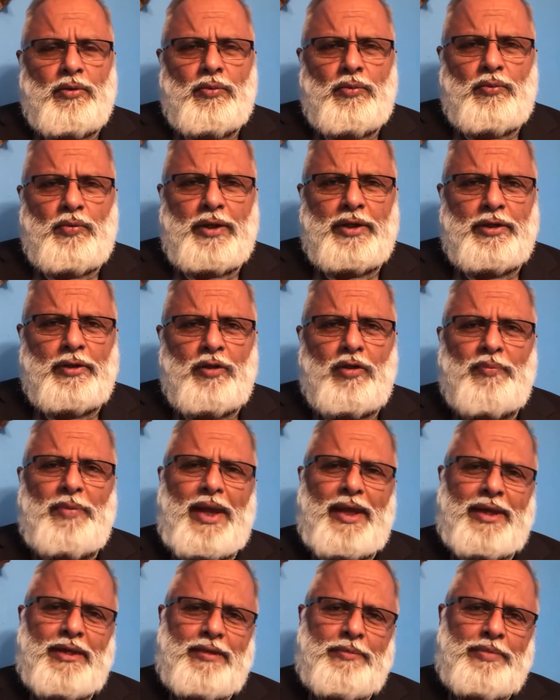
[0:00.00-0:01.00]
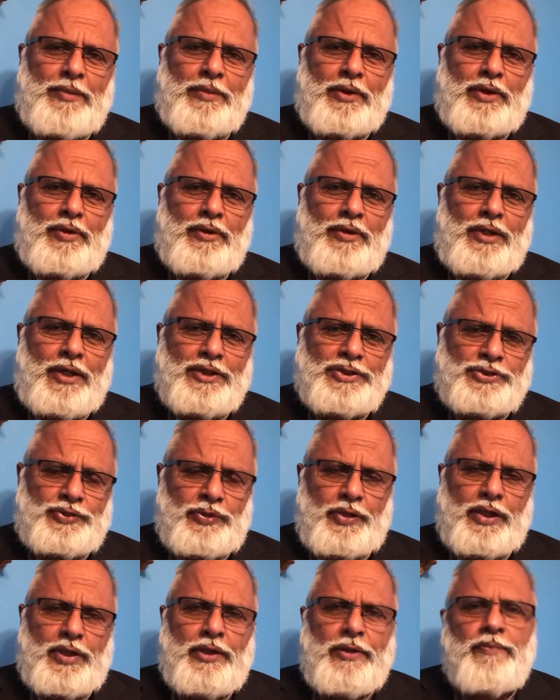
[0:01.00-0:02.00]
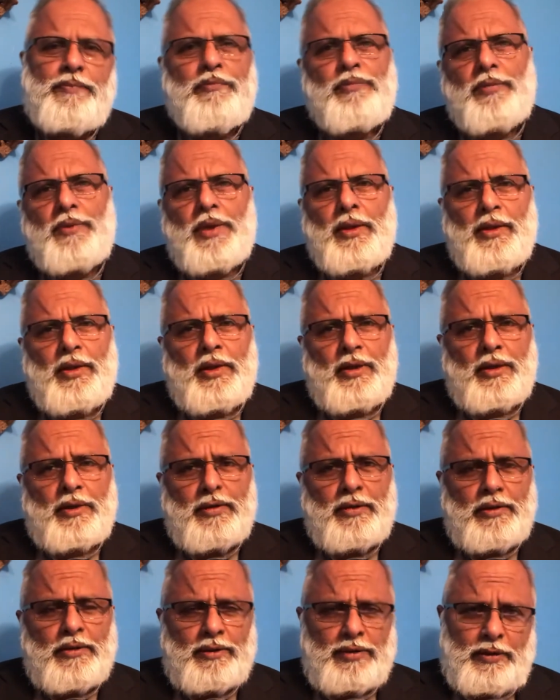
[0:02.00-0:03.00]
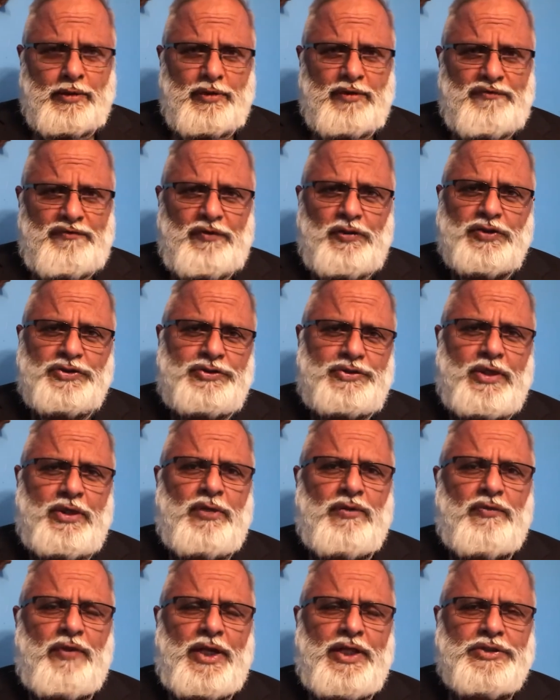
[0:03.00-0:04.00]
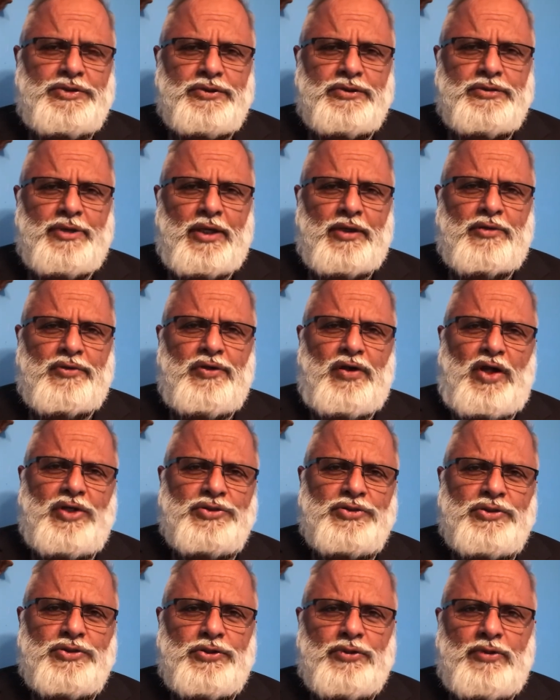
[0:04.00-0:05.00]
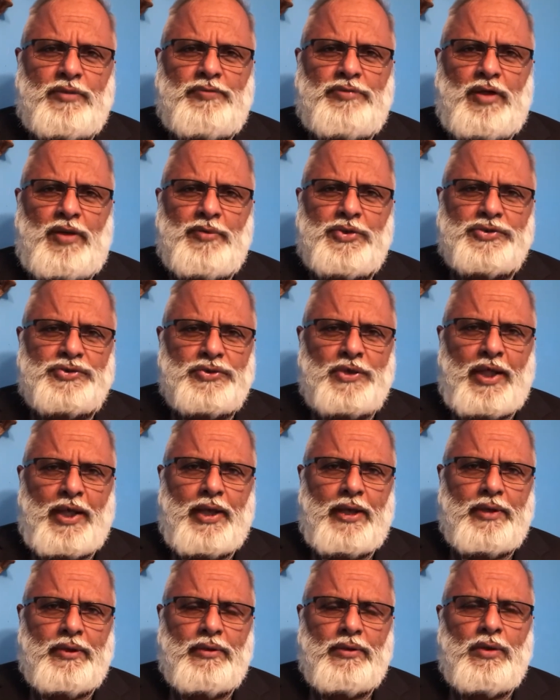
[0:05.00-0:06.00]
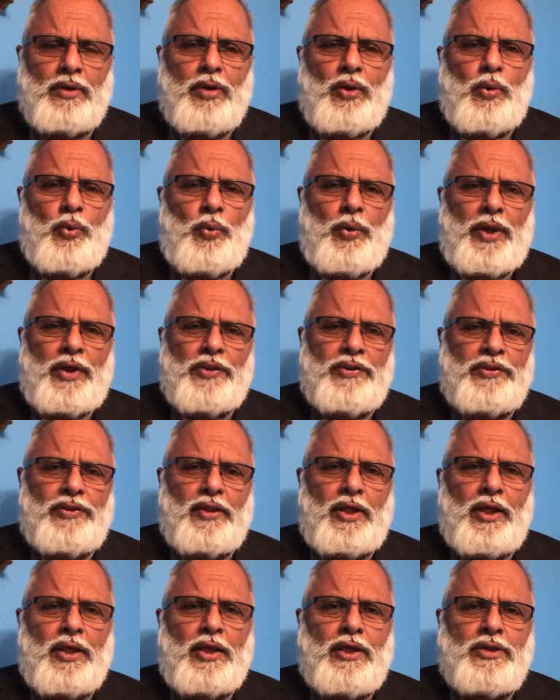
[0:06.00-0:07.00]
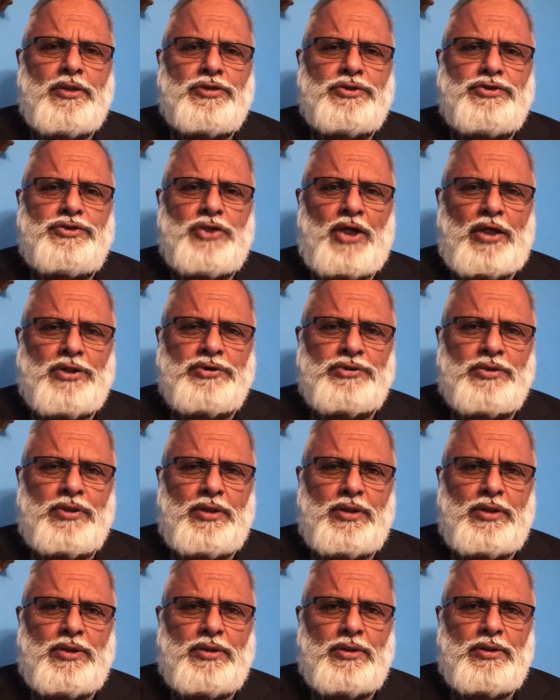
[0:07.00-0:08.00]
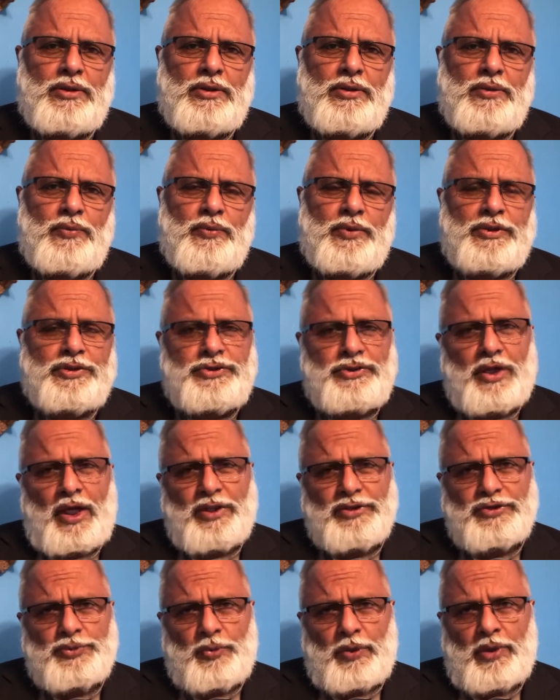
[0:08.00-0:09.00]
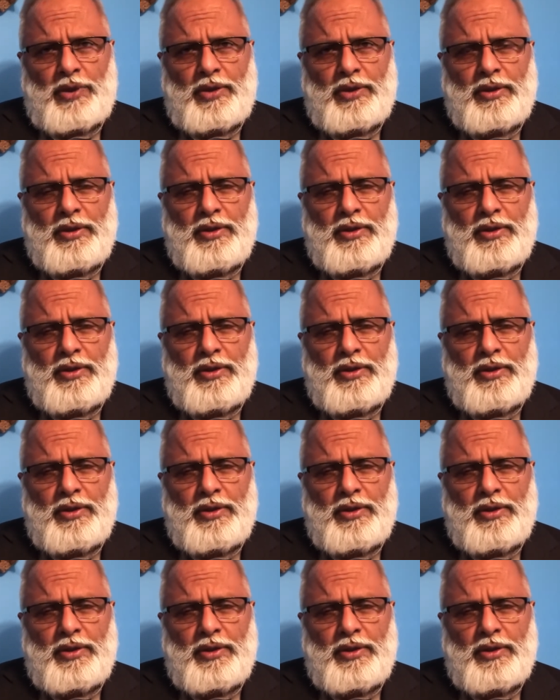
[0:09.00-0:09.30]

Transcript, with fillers: When you look back into biblical history, the first generation that crossed into the promised land with Joshua, with Joshua